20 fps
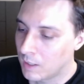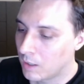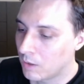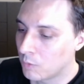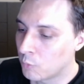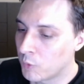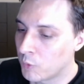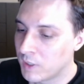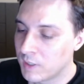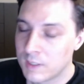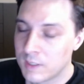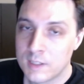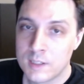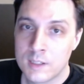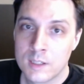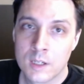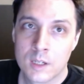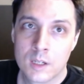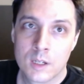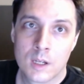
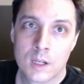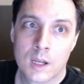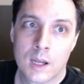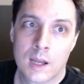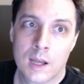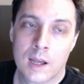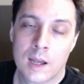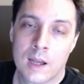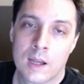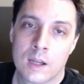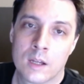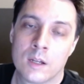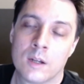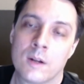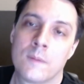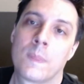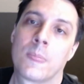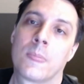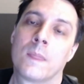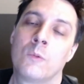we
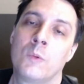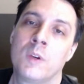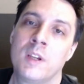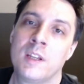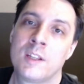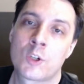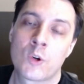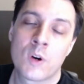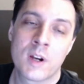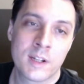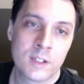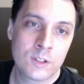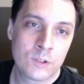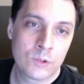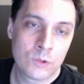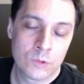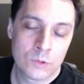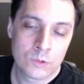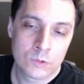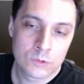try
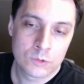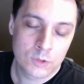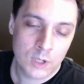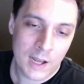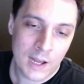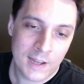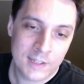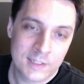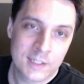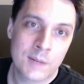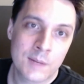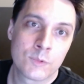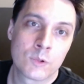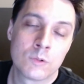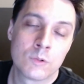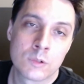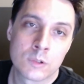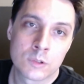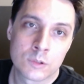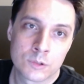to adapt
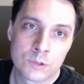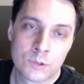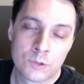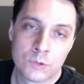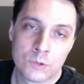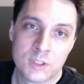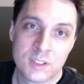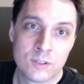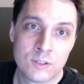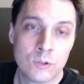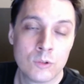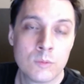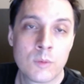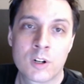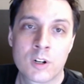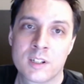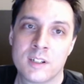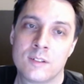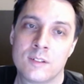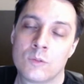Google to these new
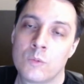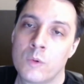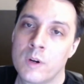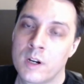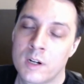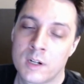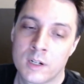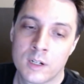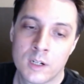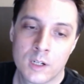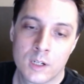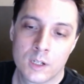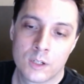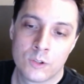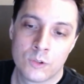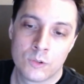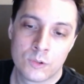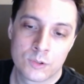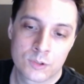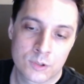markets where
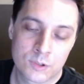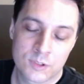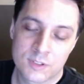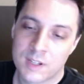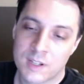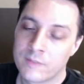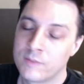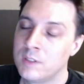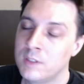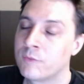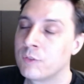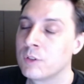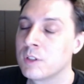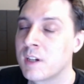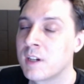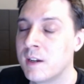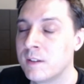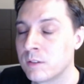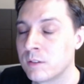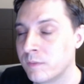users have different
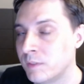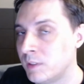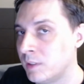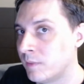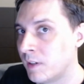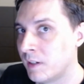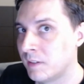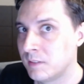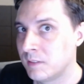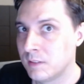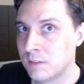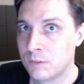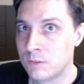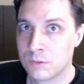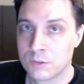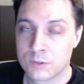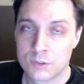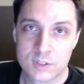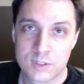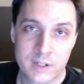kinds of devices,
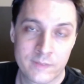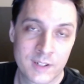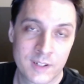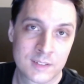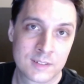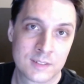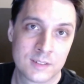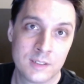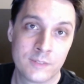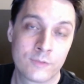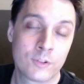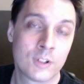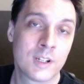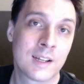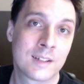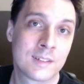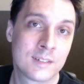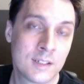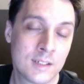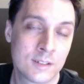users have different
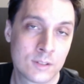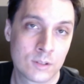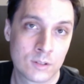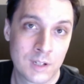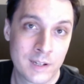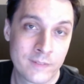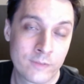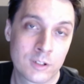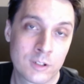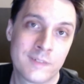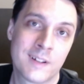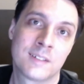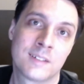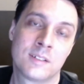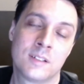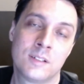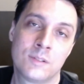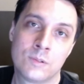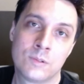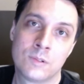access or level of
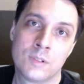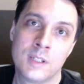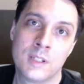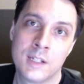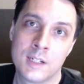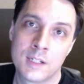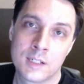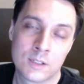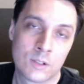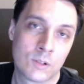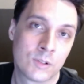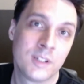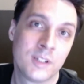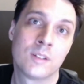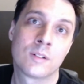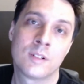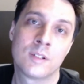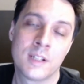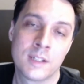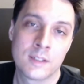access to the data or
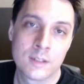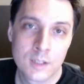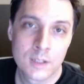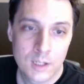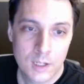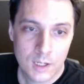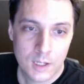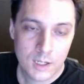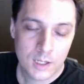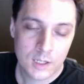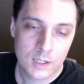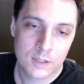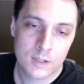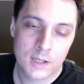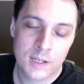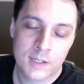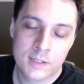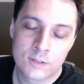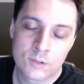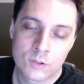internet.
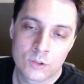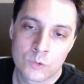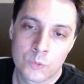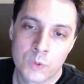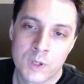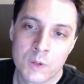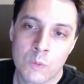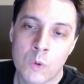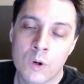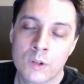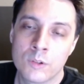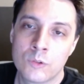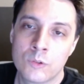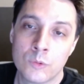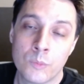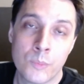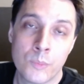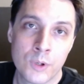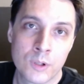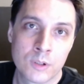And so we want to
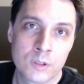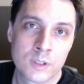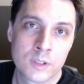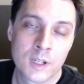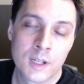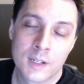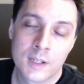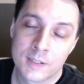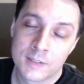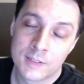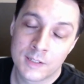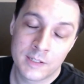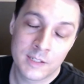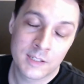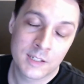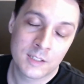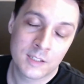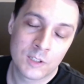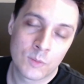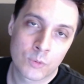build
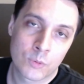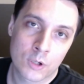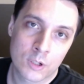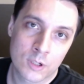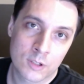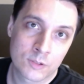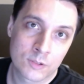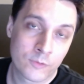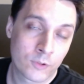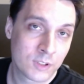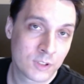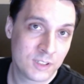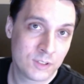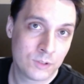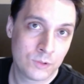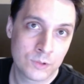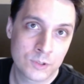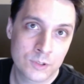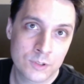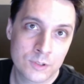dedicated products for these
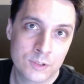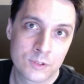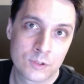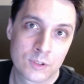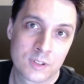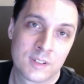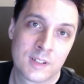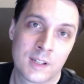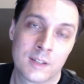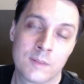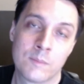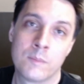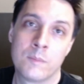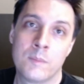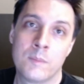users that